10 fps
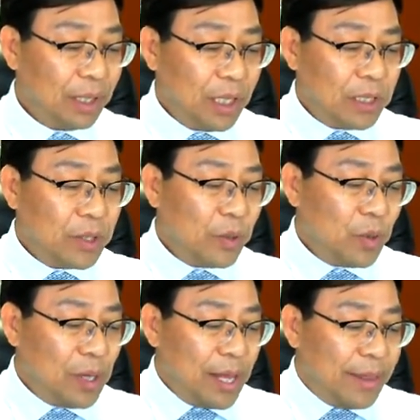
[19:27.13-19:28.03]

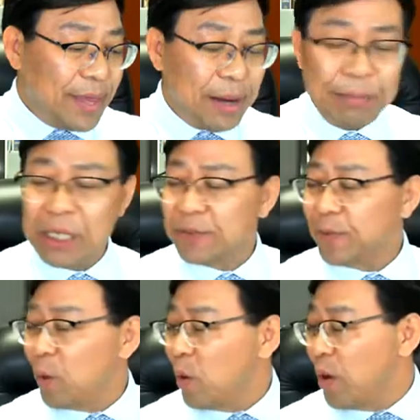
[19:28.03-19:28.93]
So that means
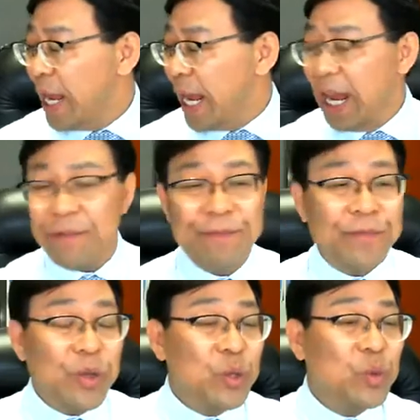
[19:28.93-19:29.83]
for if
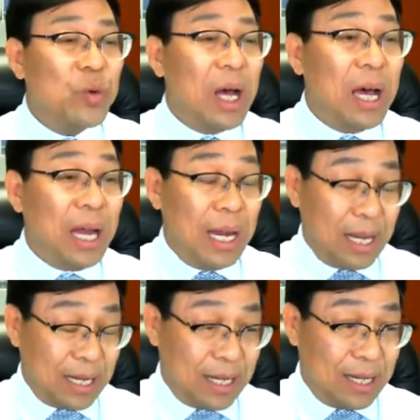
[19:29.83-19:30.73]
you are
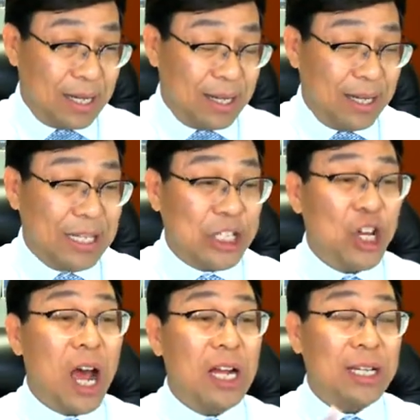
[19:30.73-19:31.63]
like a
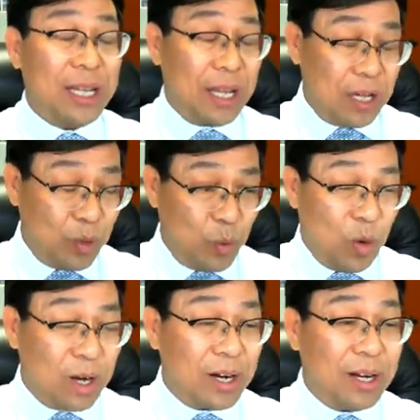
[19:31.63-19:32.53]
child care
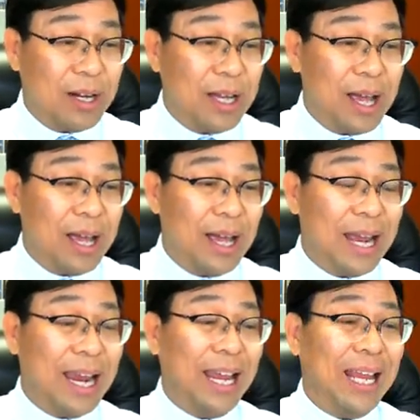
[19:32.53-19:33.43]
worker
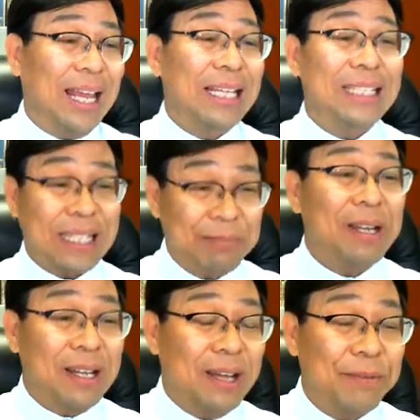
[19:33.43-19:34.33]

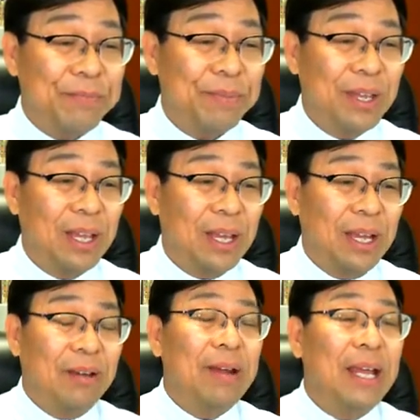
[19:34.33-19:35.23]
similar,
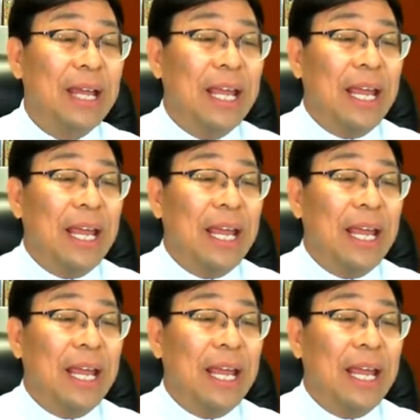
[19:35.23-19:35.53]
right?